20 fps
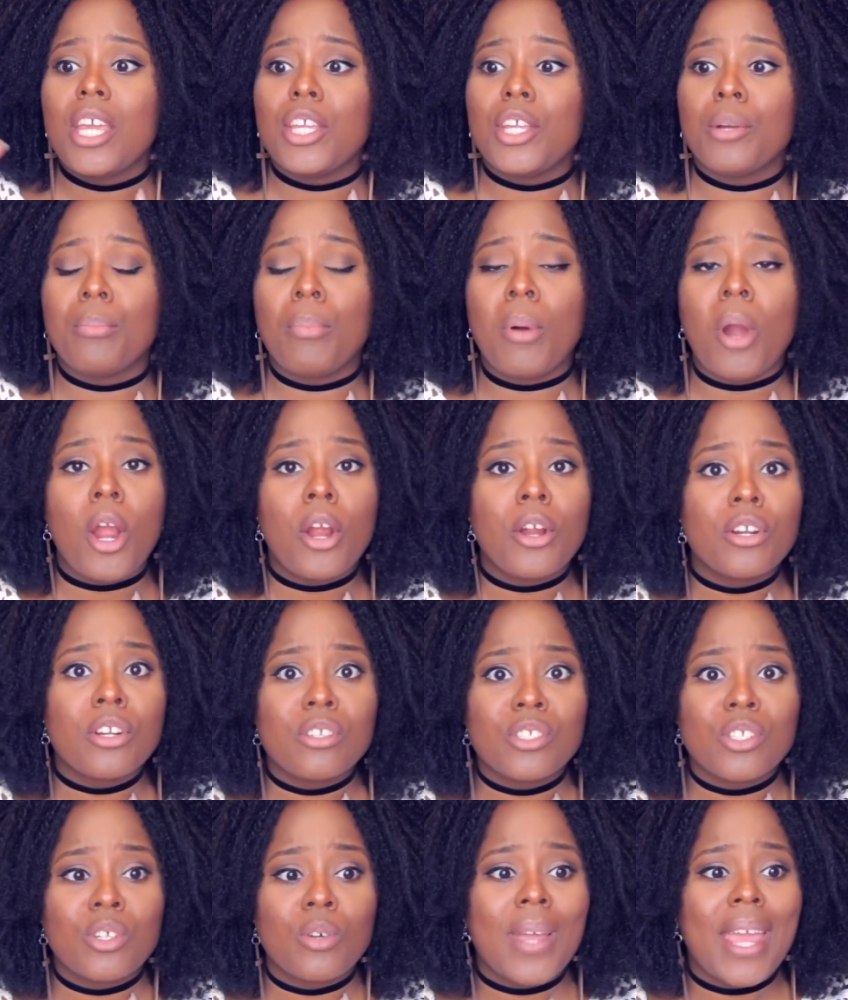your
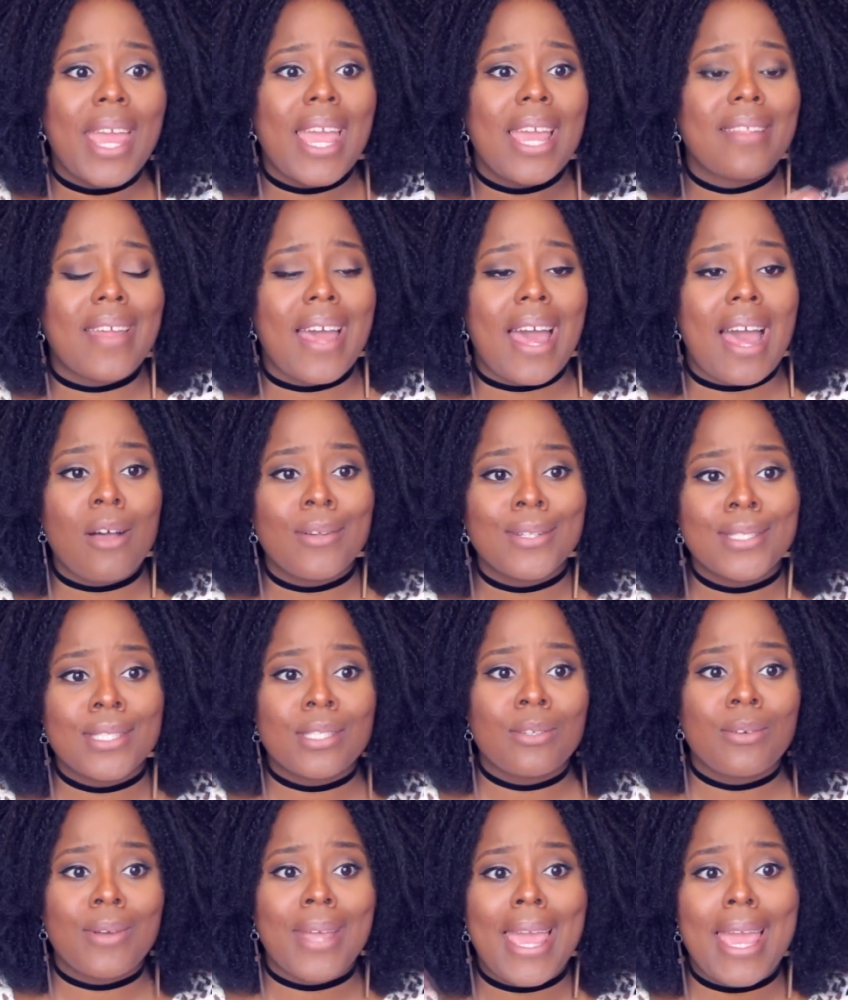partner's okay, the house
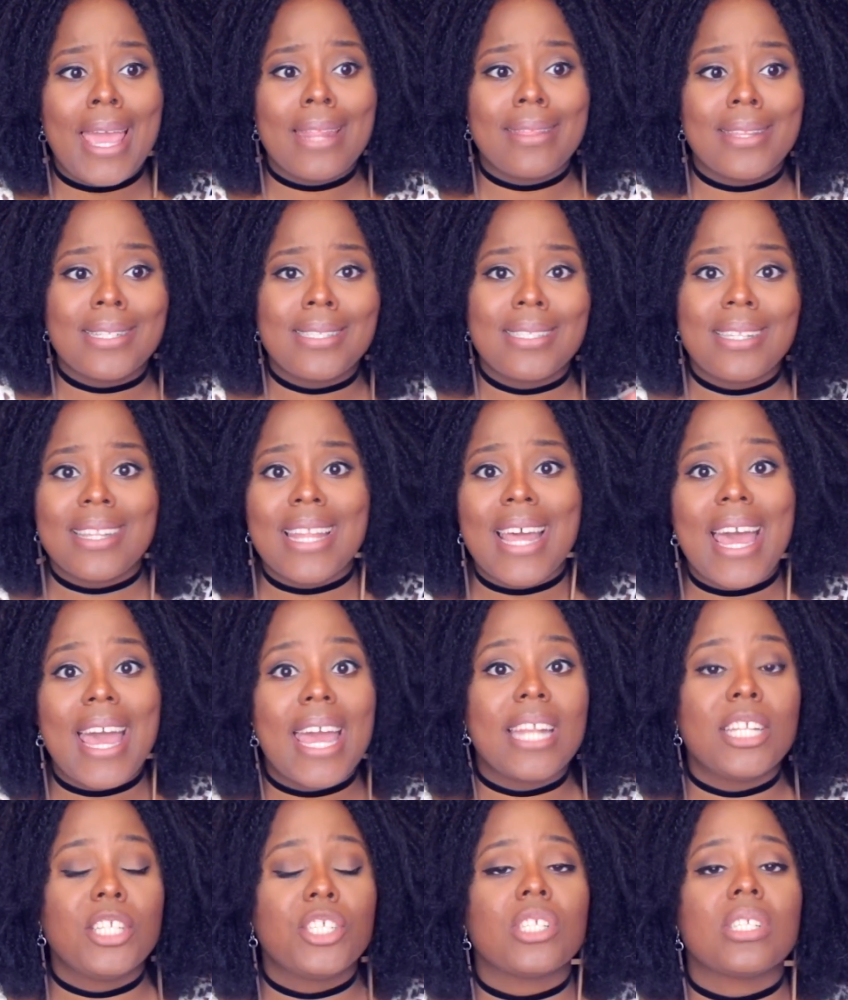is okay, this and
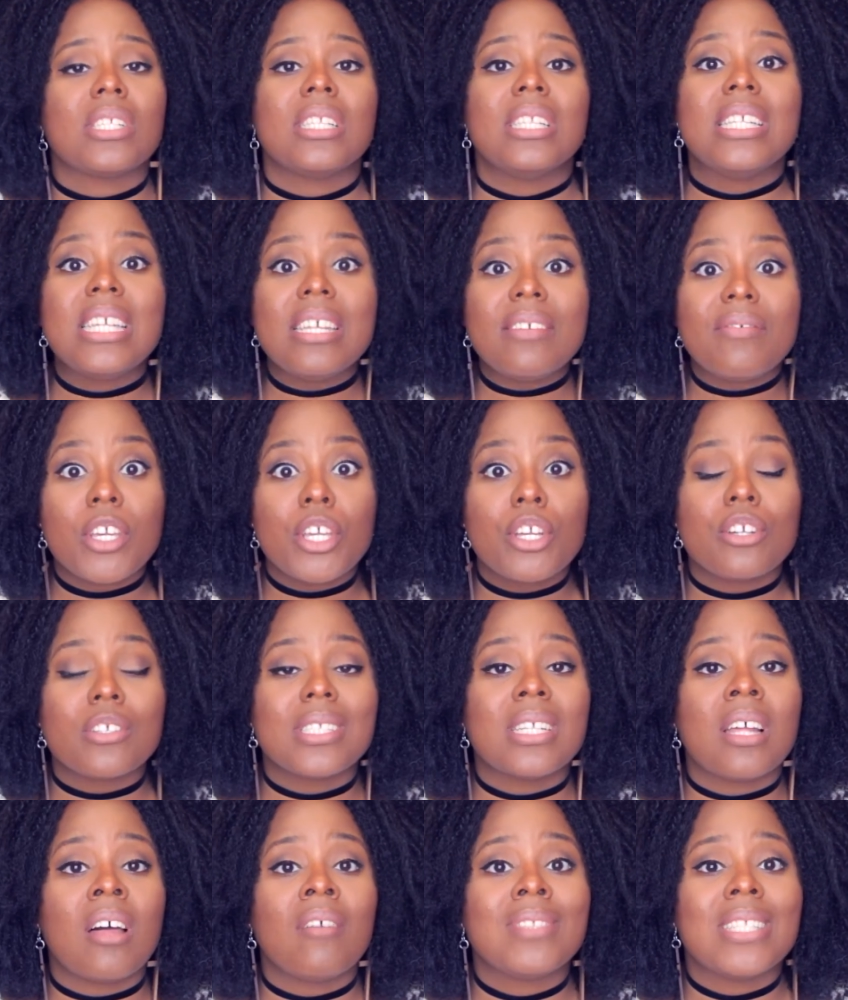that, and just leaving
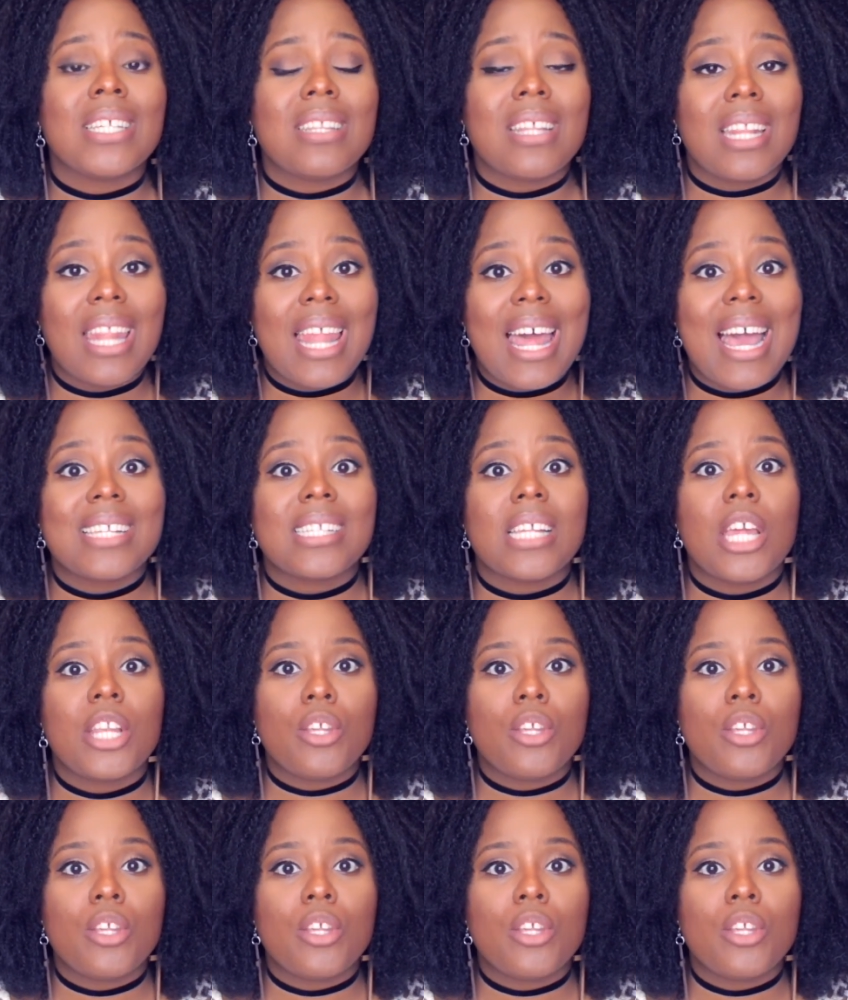yourself to the last.